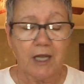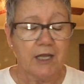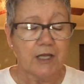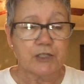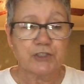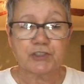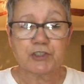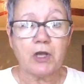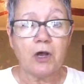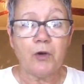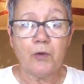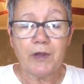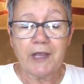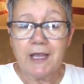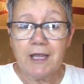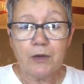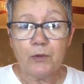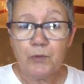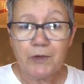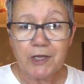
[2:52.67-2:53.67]
So
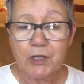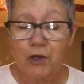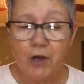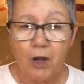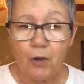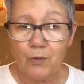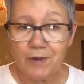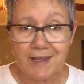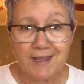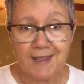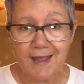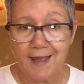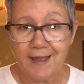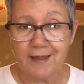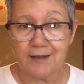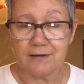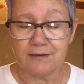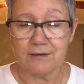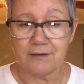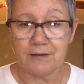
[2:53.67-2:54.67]
here we go
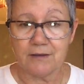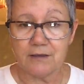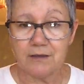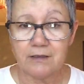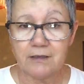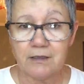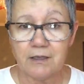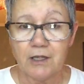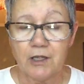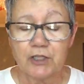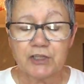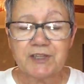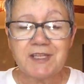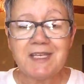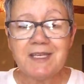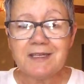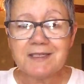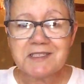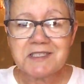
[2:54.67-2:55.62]
again. The